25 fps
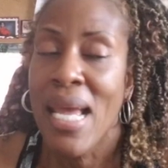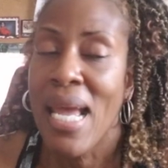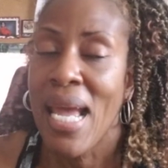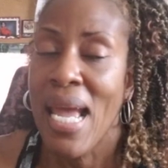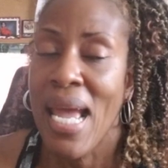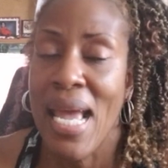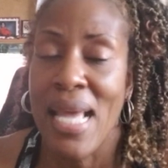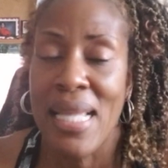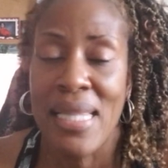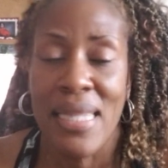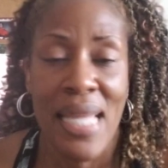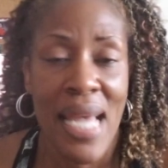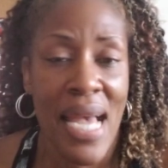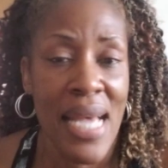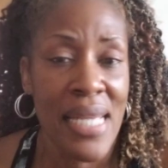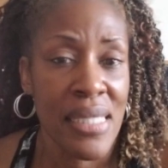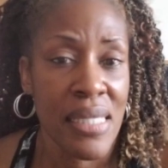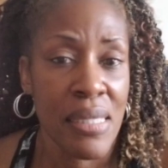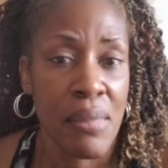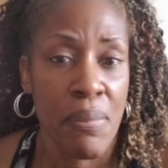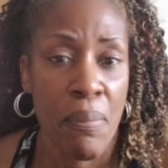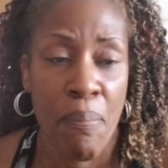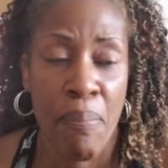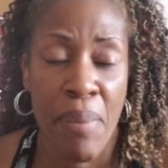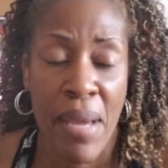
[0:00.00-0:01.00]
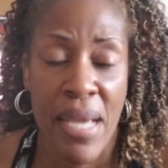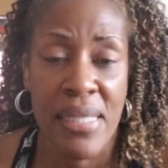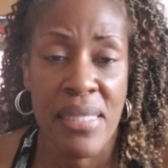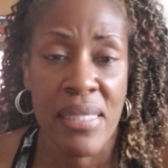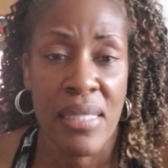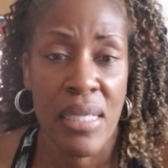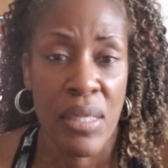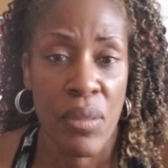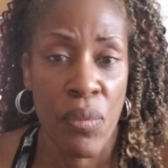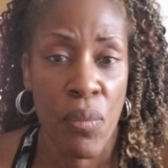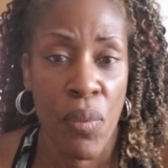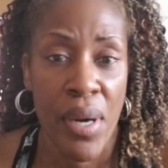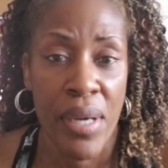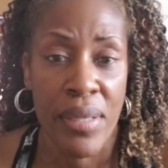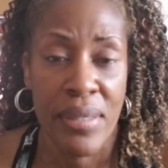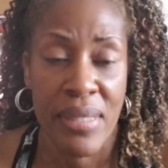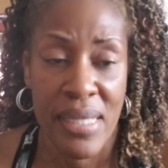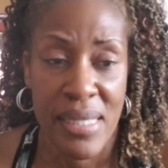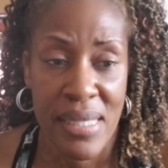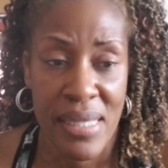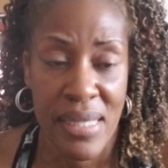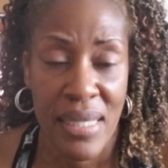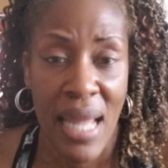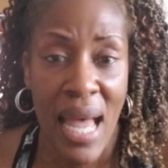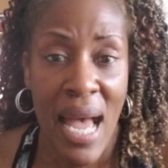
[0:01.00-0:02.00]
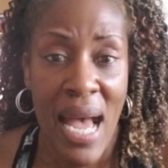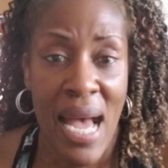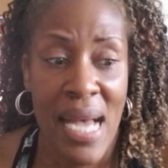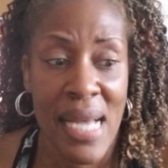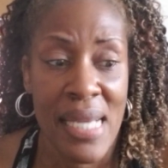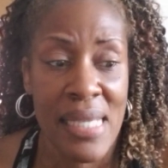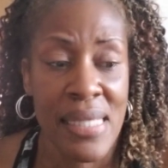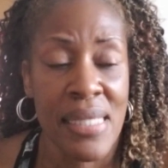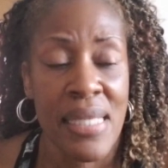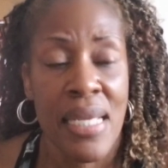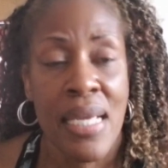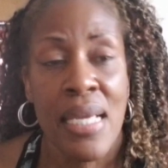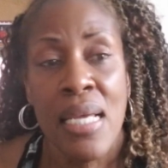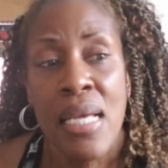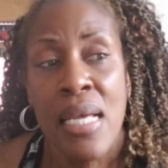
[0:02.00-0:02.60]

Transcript: And that's basically where this lies.